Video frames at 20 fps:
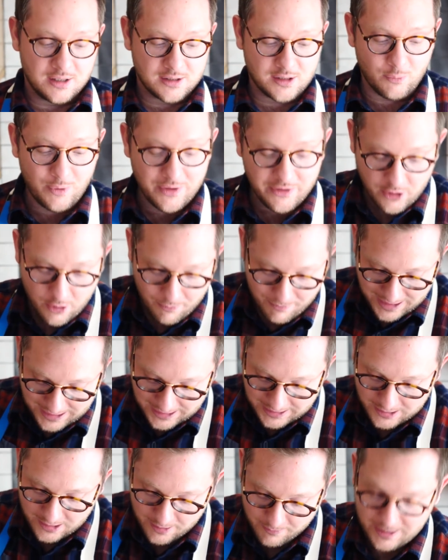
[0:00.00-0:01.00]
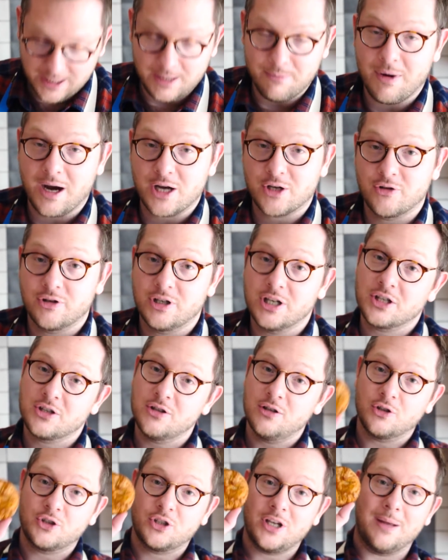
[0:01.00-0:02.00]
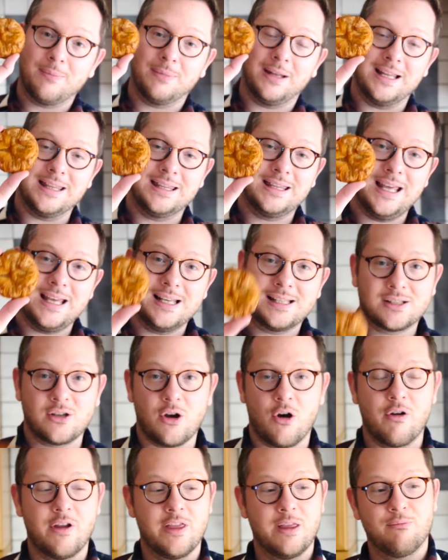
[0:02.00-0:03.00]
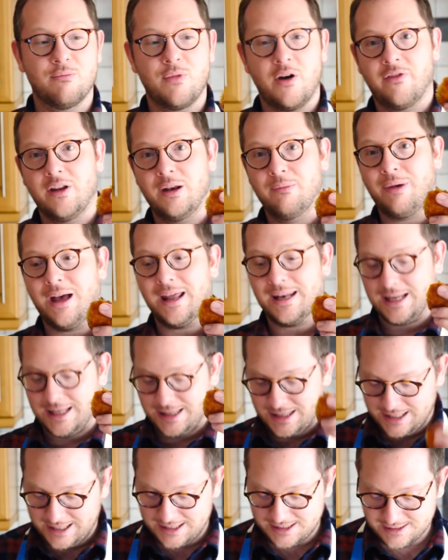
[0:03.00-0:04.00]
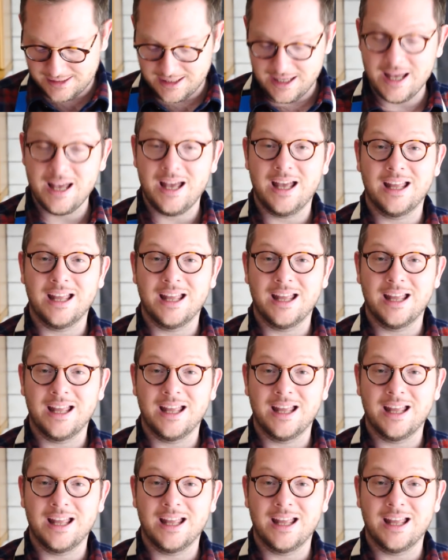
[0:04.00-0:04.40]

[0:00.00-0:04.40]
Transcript: So whether you're making them in my traditional shape like this, or in the muffin pan like this,